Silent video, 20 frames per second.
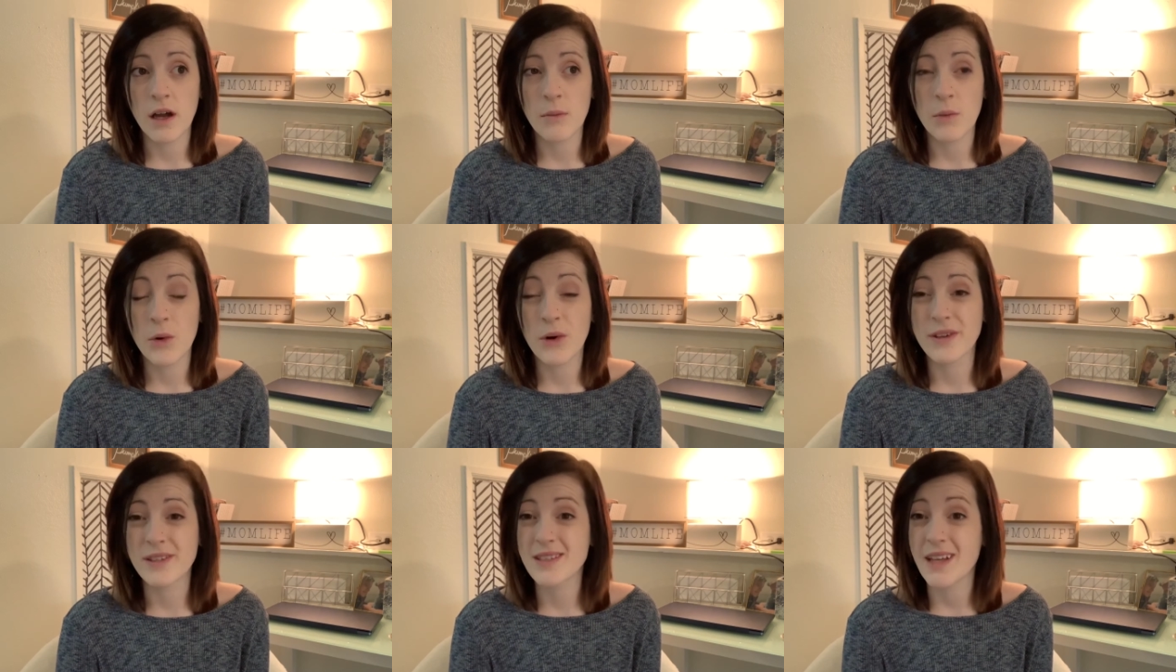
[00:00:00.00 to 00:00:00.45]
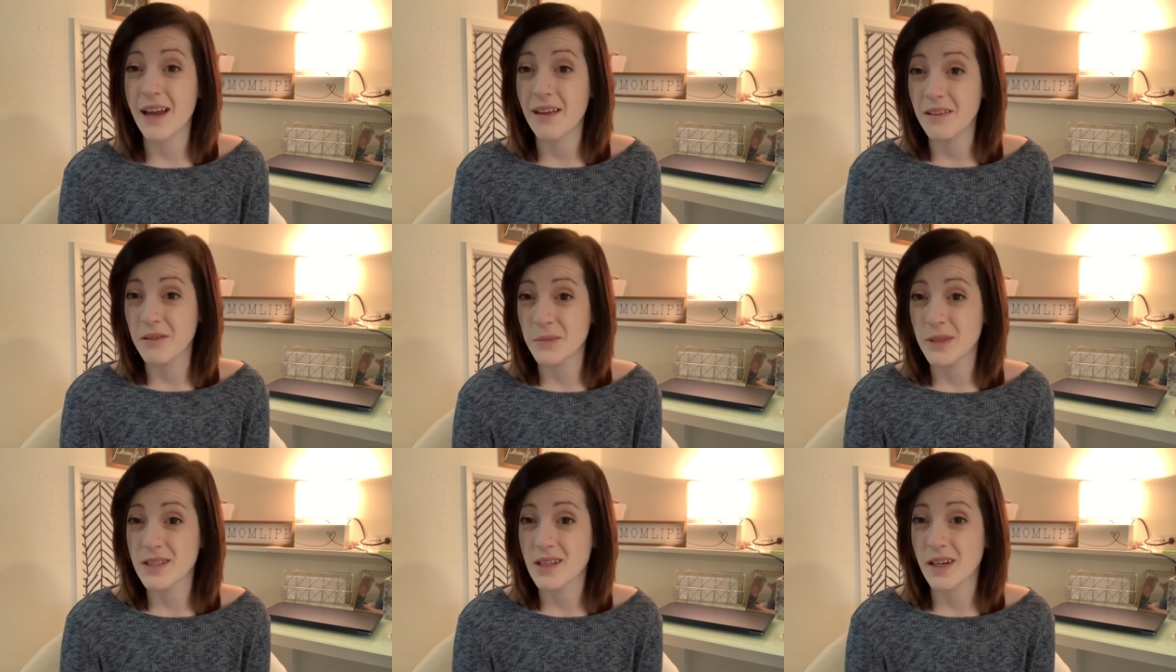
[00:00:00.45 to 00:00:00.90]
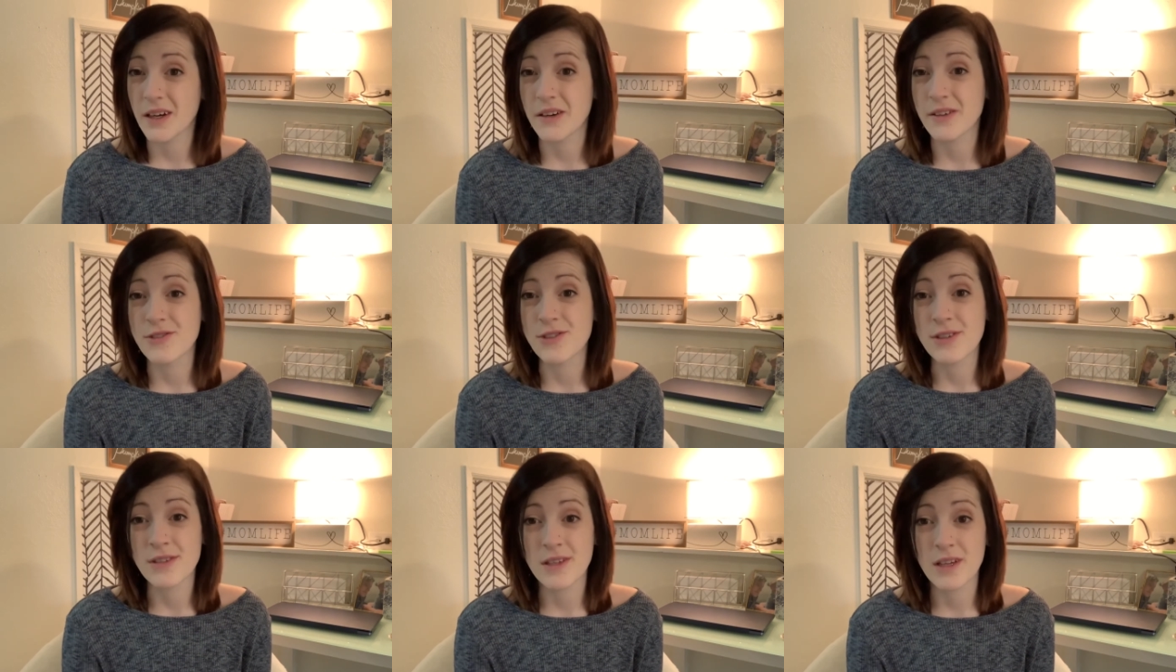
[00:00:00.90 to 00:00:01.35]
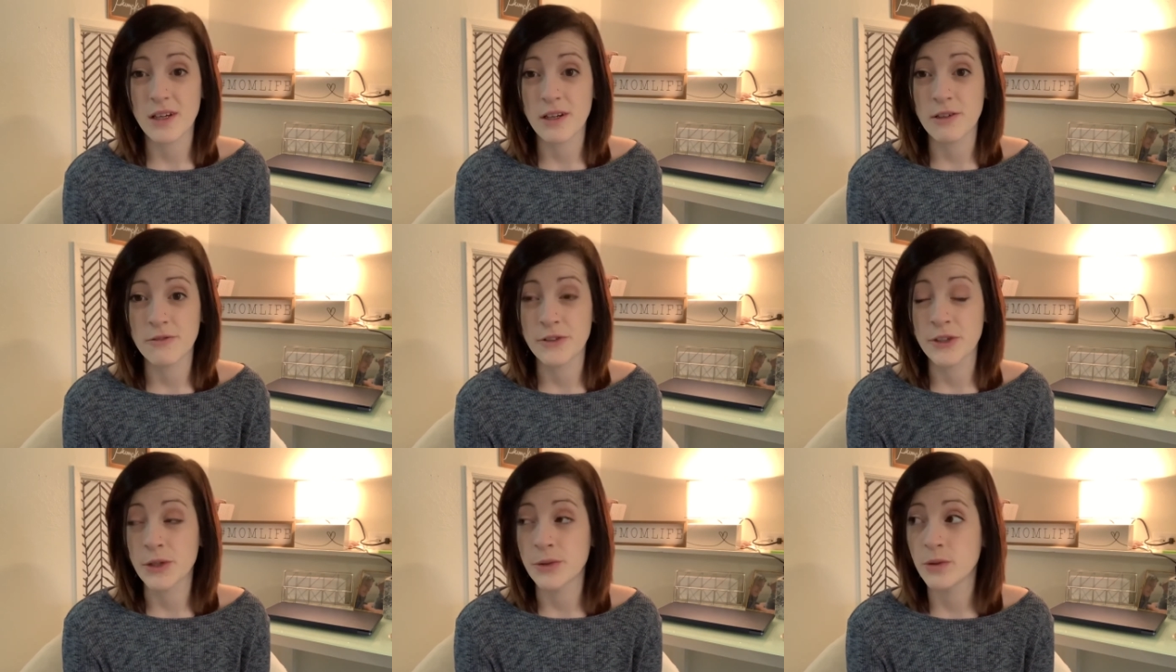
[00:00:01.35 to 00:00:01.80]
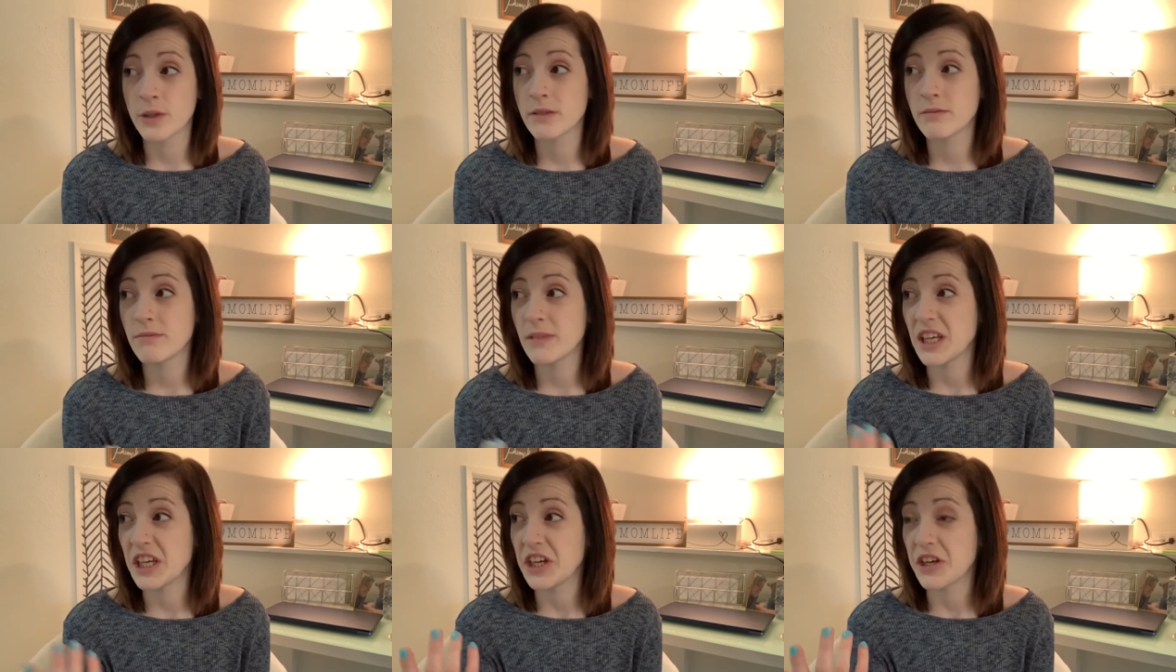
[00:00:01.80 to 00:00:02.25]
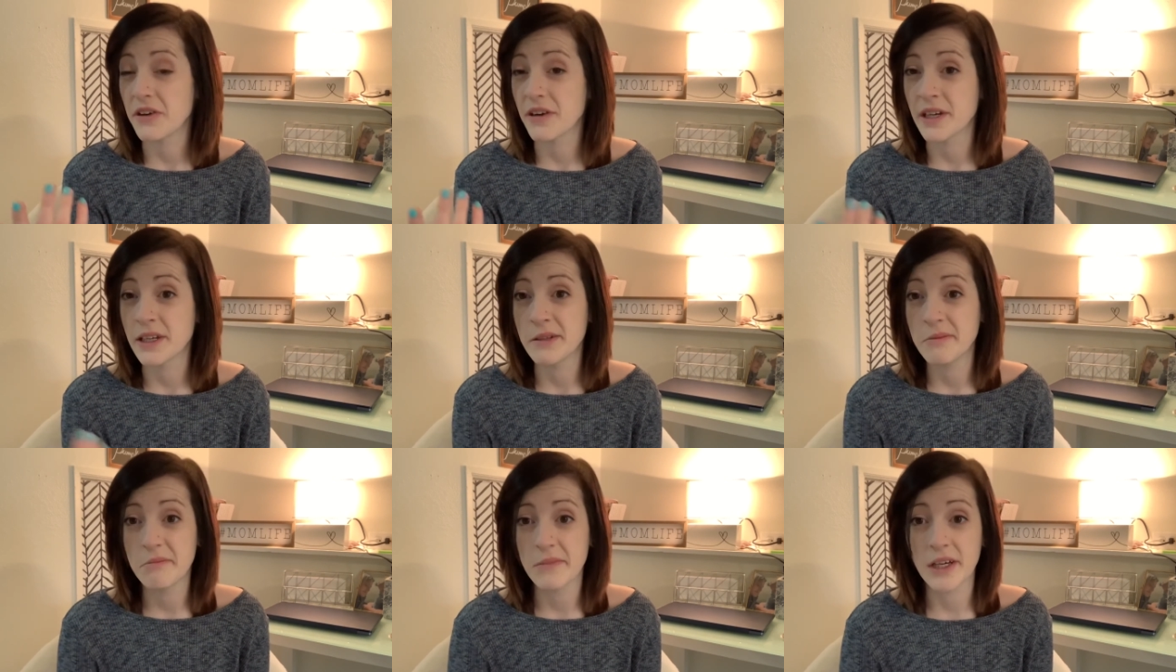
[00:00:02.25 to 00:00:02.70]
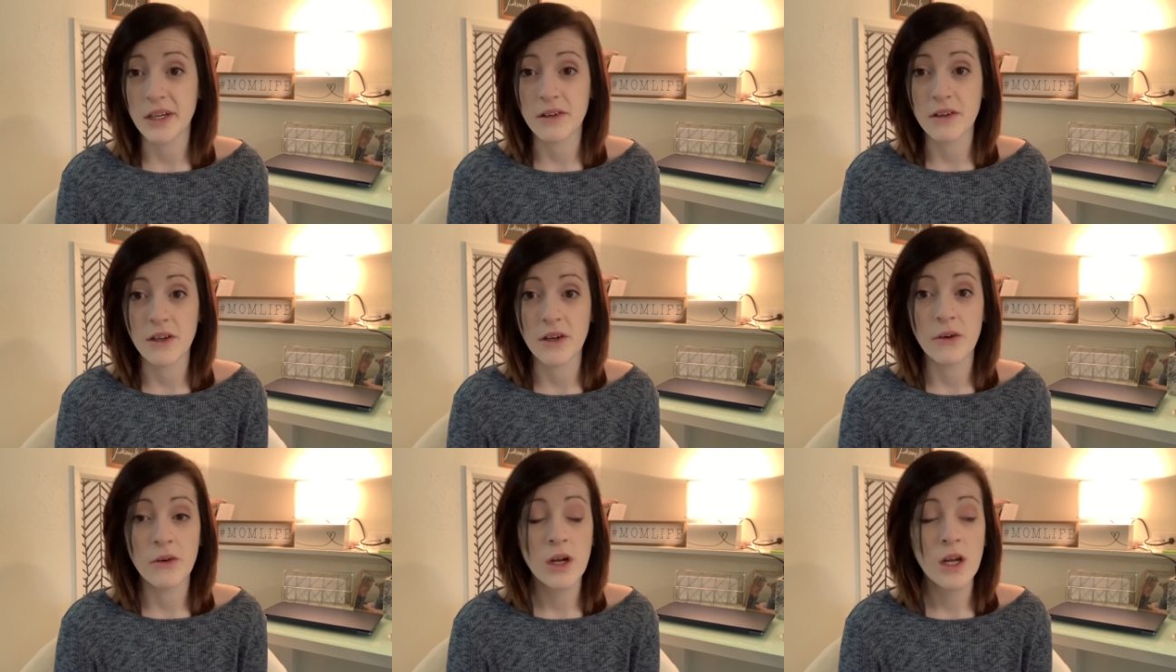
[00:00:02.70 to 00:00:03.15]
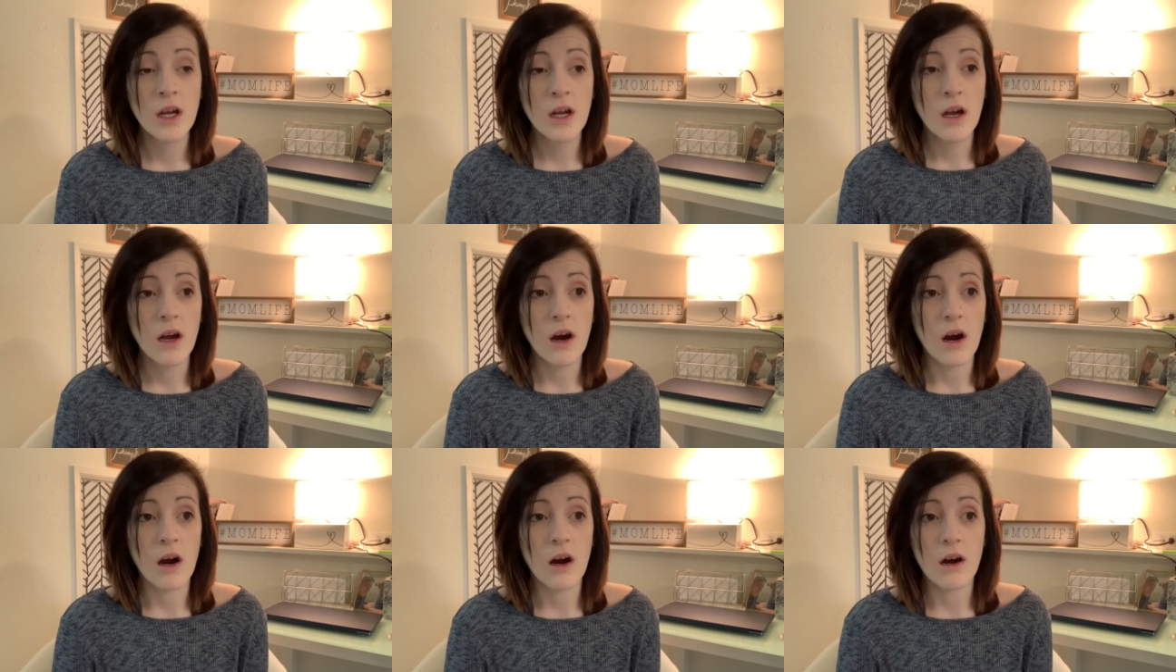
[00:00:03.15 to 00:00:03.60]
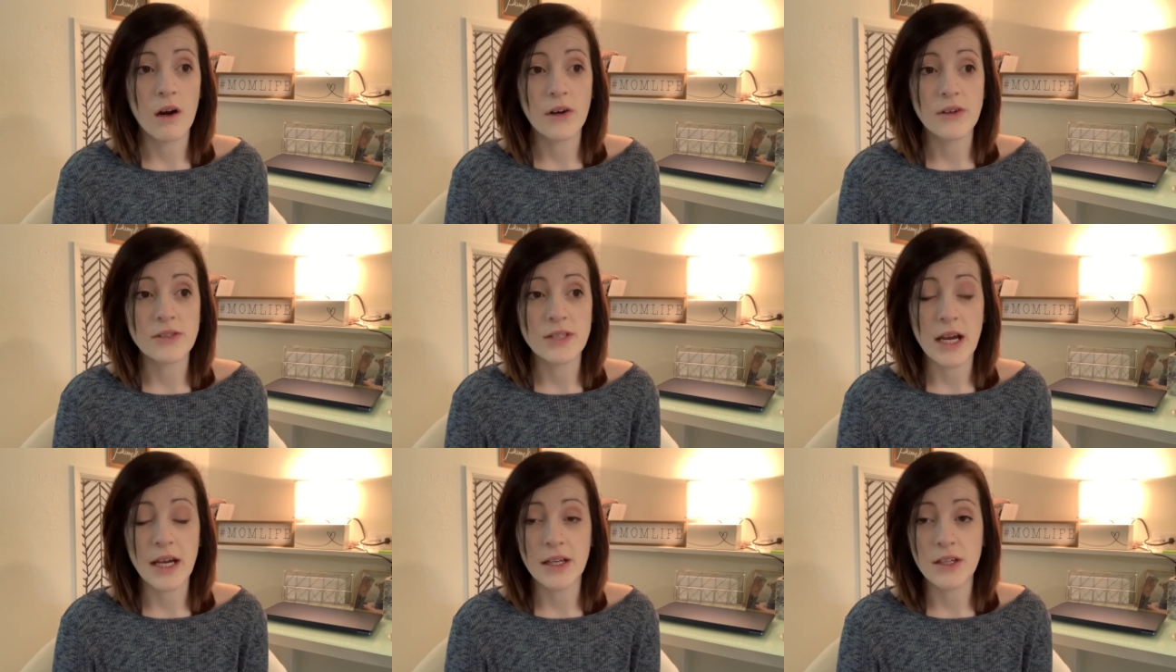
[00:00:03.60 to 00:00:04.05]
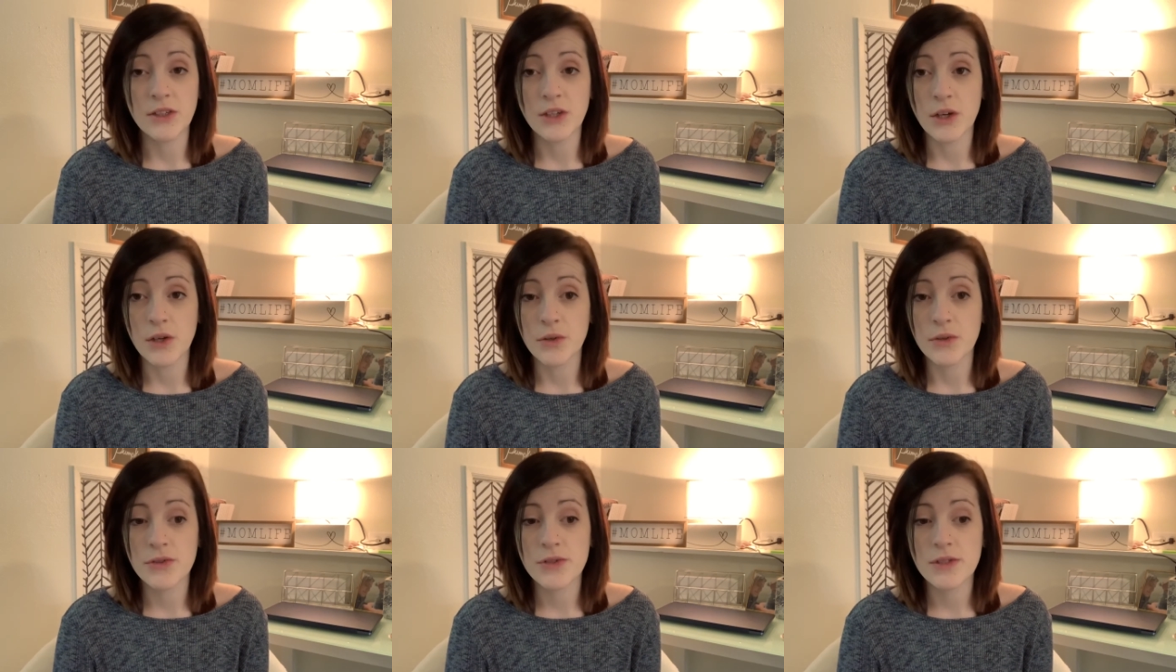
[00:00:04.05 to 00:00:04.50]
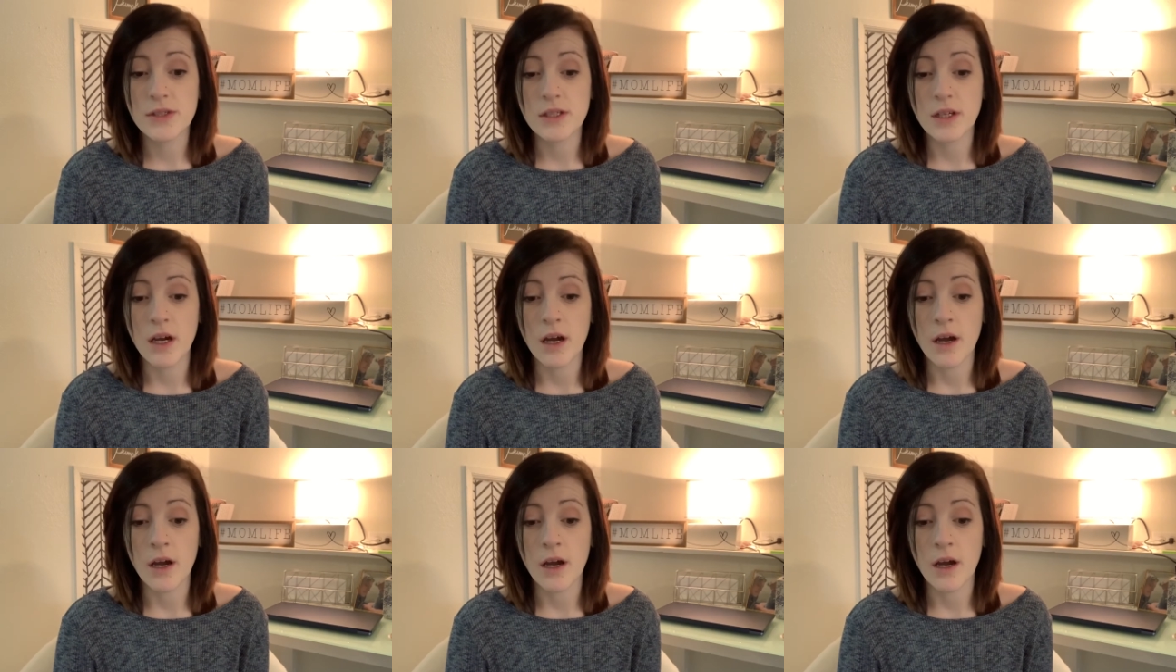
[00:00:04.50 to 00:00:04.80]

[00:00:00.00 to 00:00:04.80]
or silent miscarriages, however you hear it, I don't know, are diagnosed